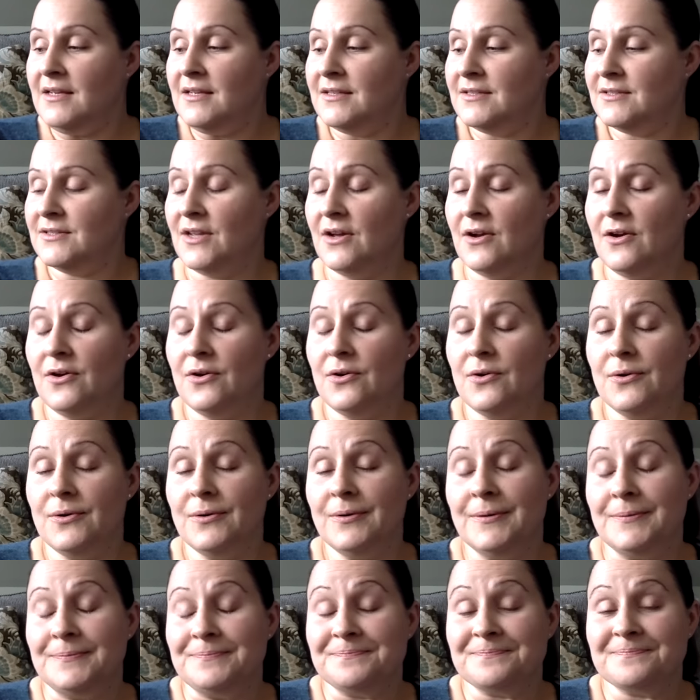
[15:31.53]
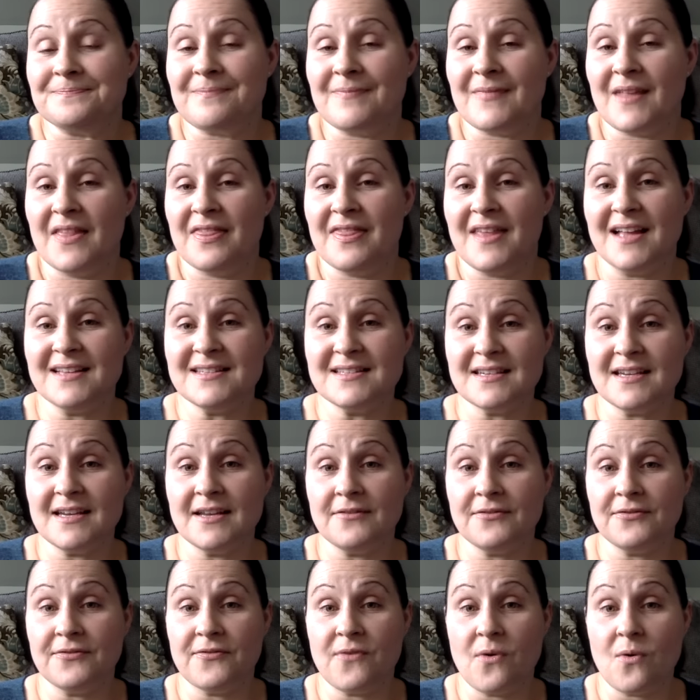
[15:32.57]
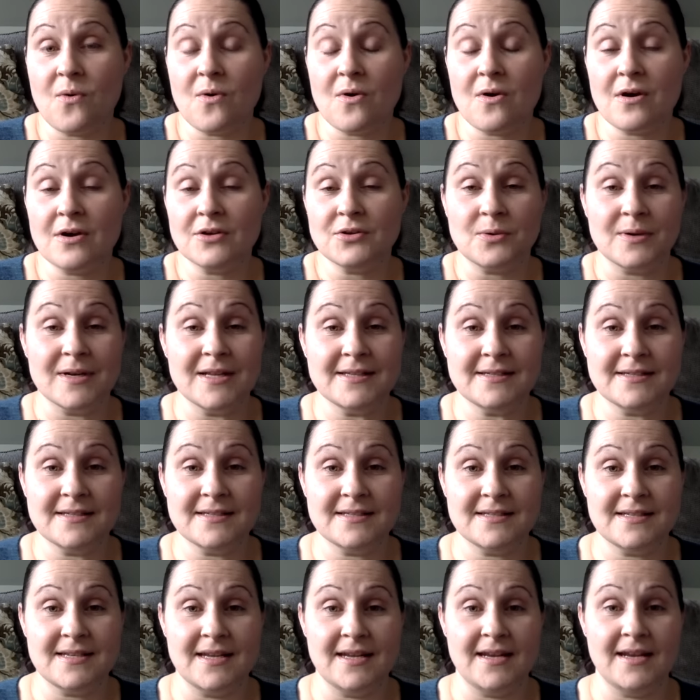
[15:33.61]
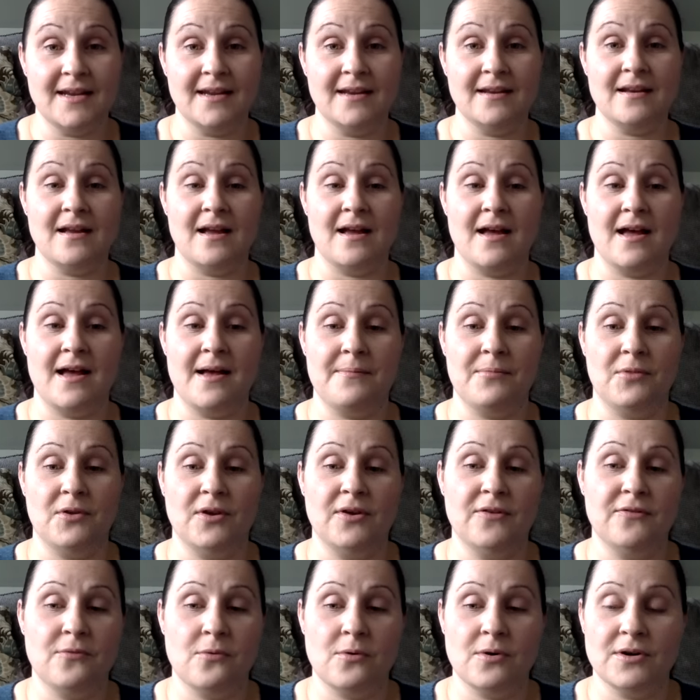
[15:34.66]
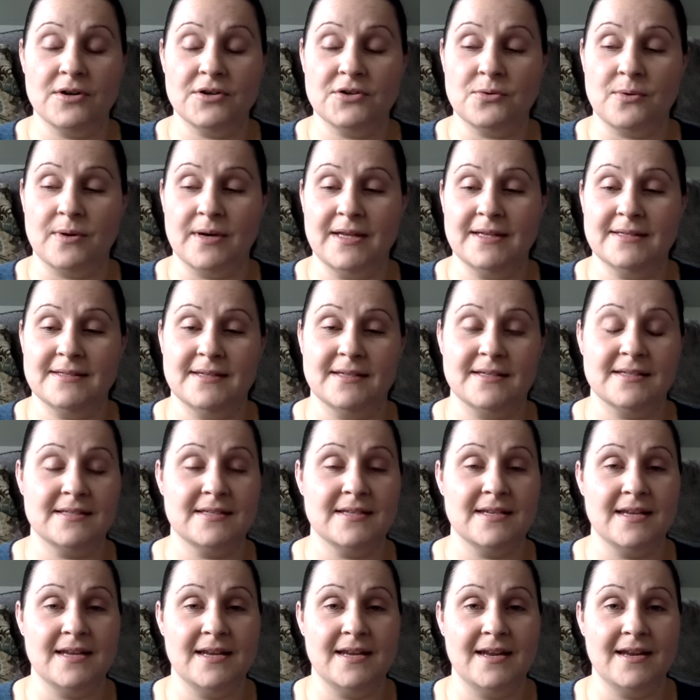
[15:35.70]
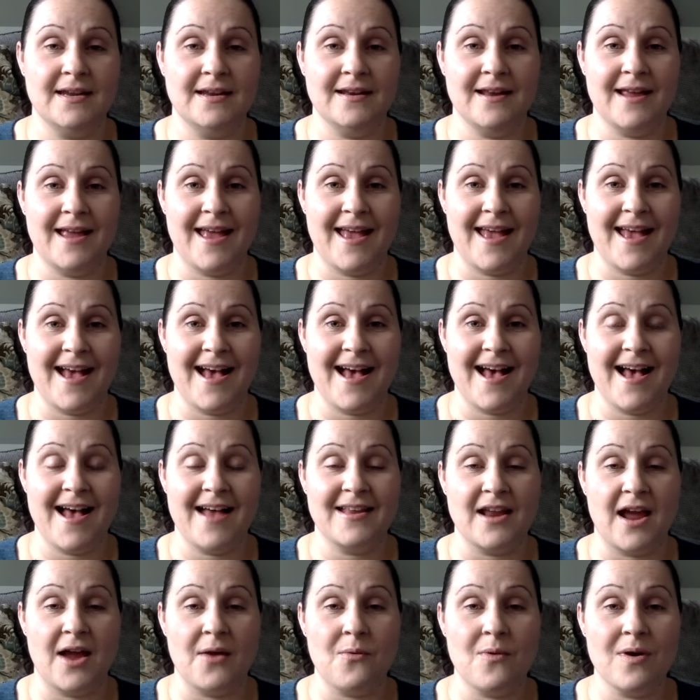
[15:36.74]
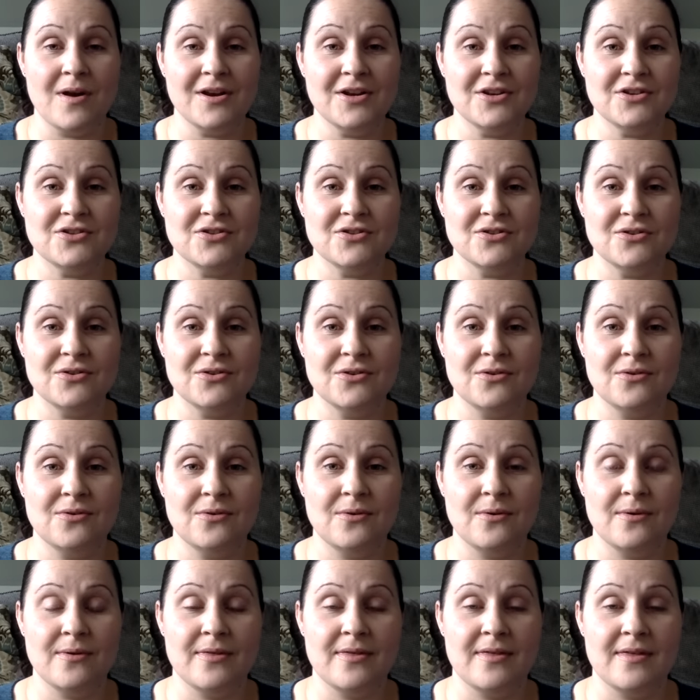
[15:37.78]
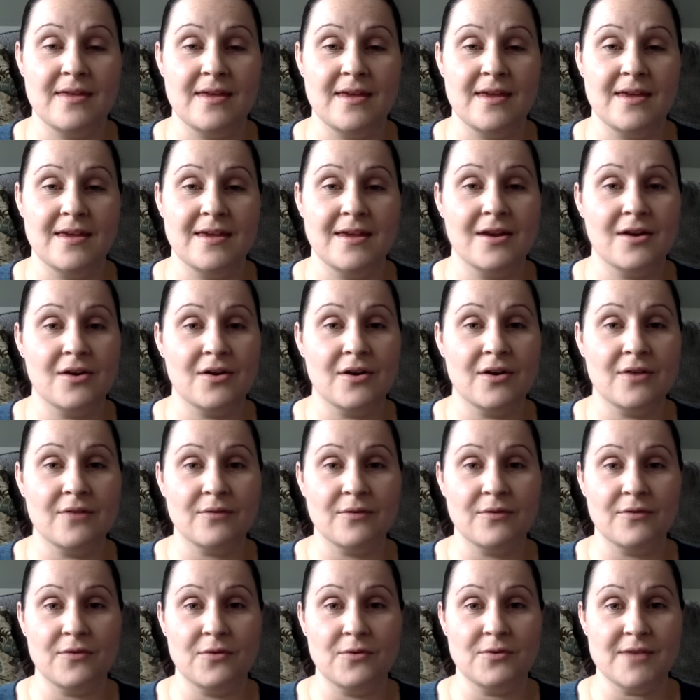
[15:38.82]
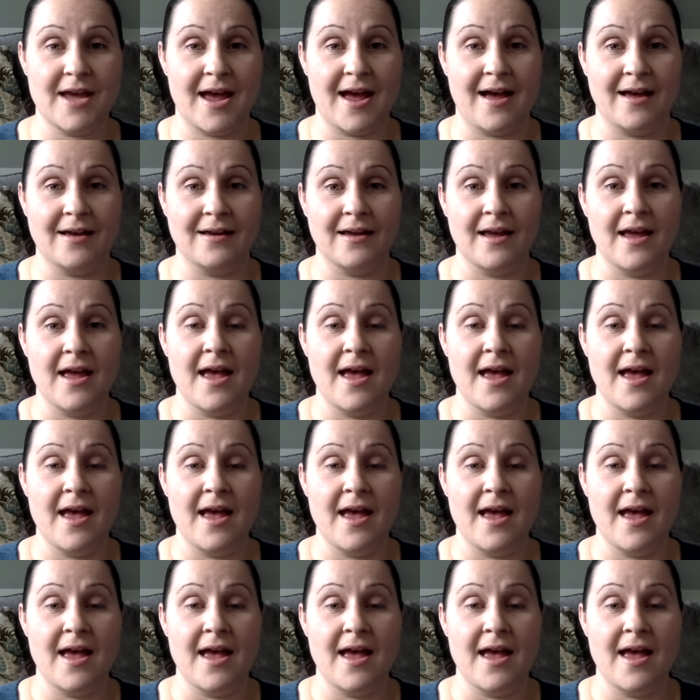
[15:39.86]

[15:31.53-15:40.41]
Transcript: So that's it for 2016. I'm looking forward to 2016, and I want to do the year in review tag.